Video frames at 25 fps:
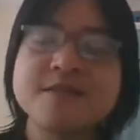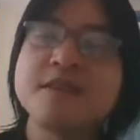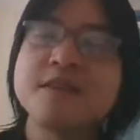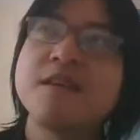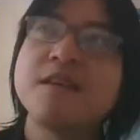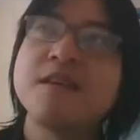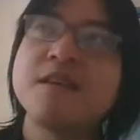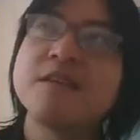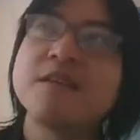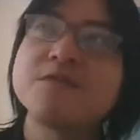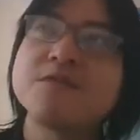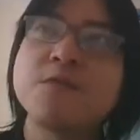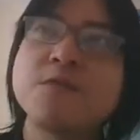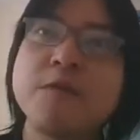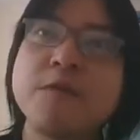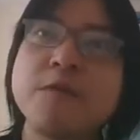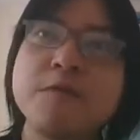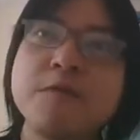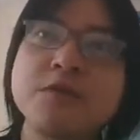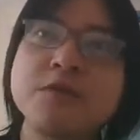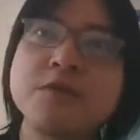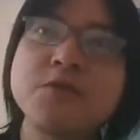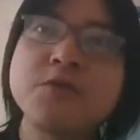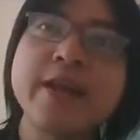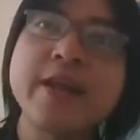So we will
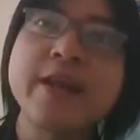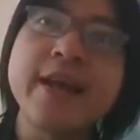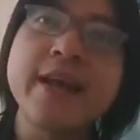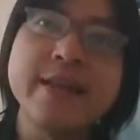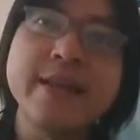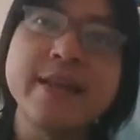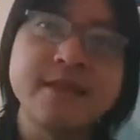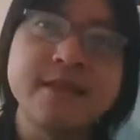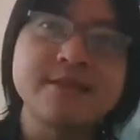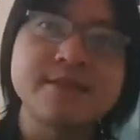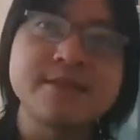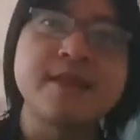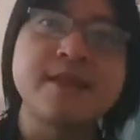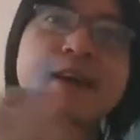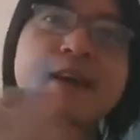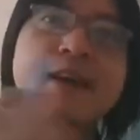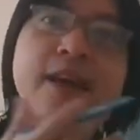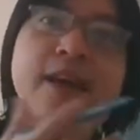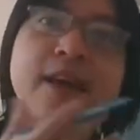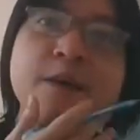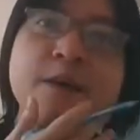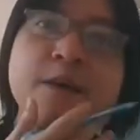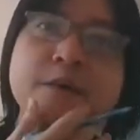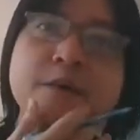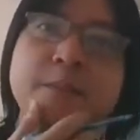do that in the second
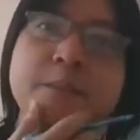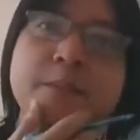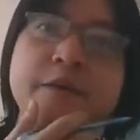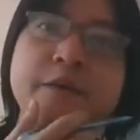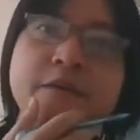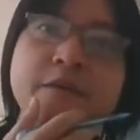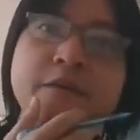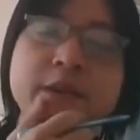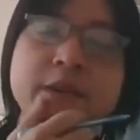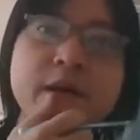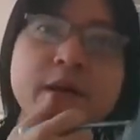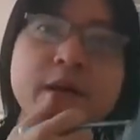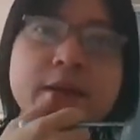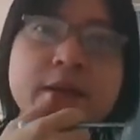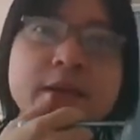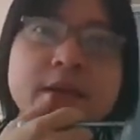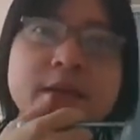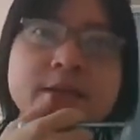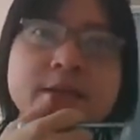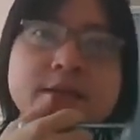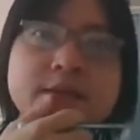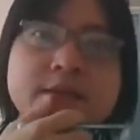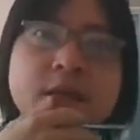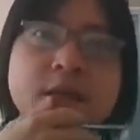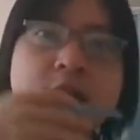hour. But for now, let us
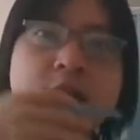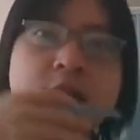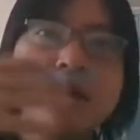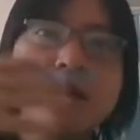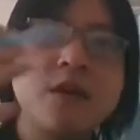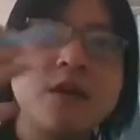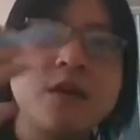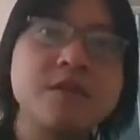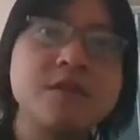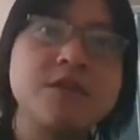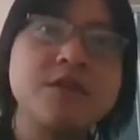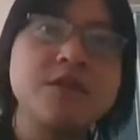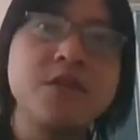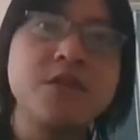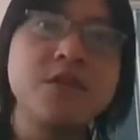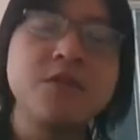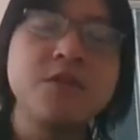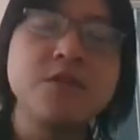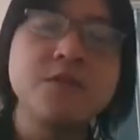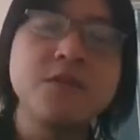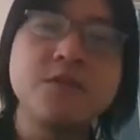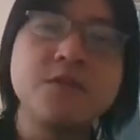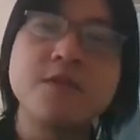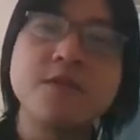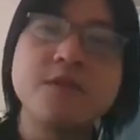continue
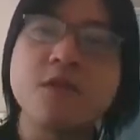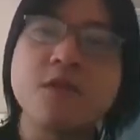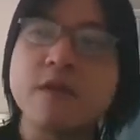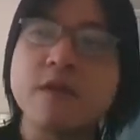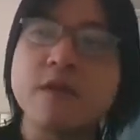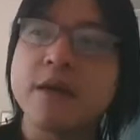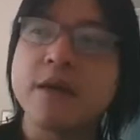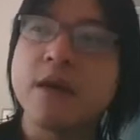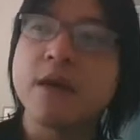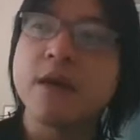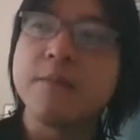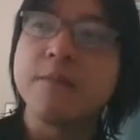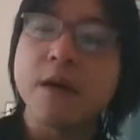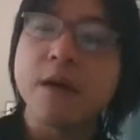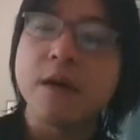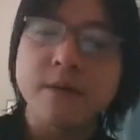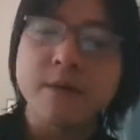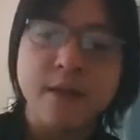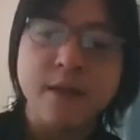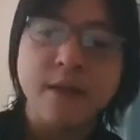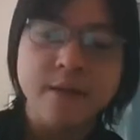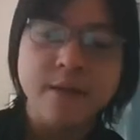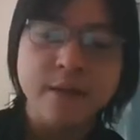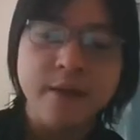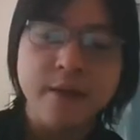talking about
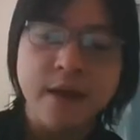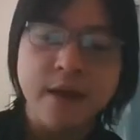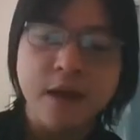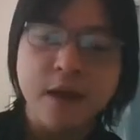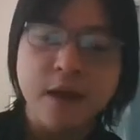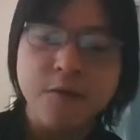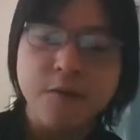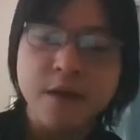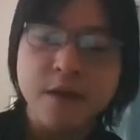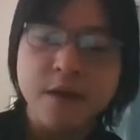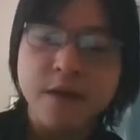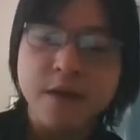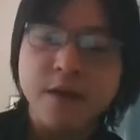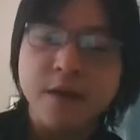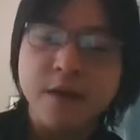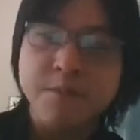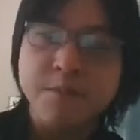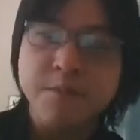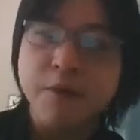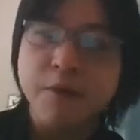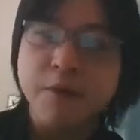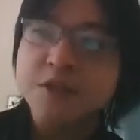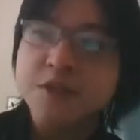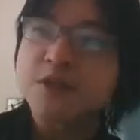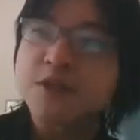our
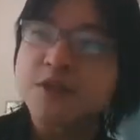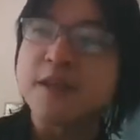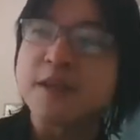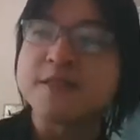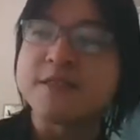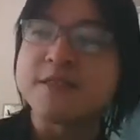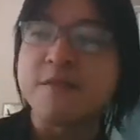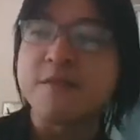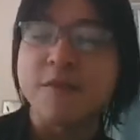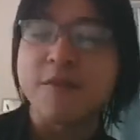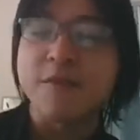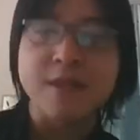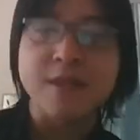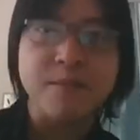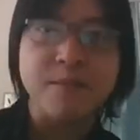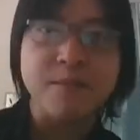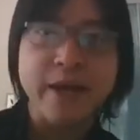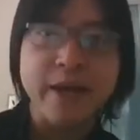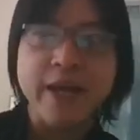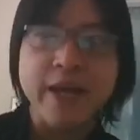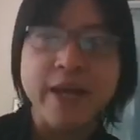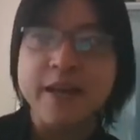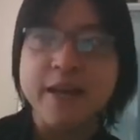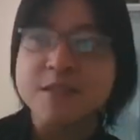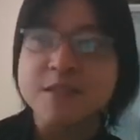postulates of quantum
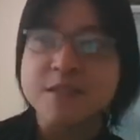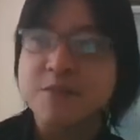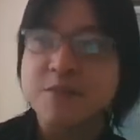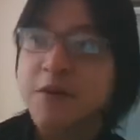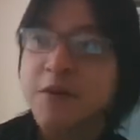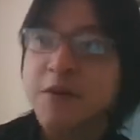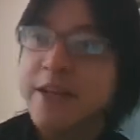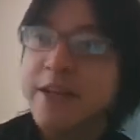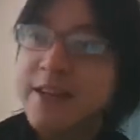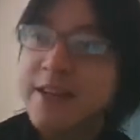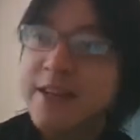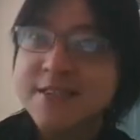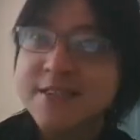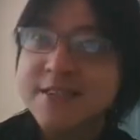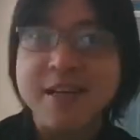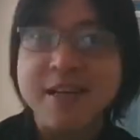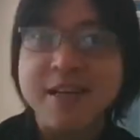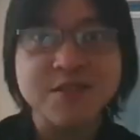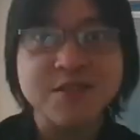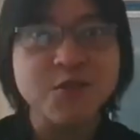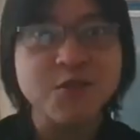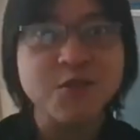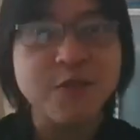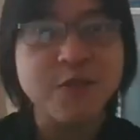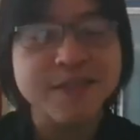mechanics. We only discussed
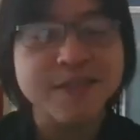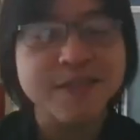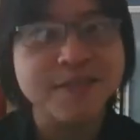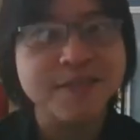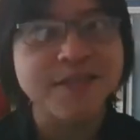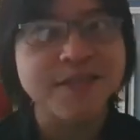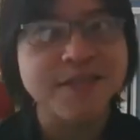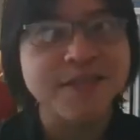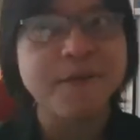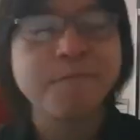2 until now,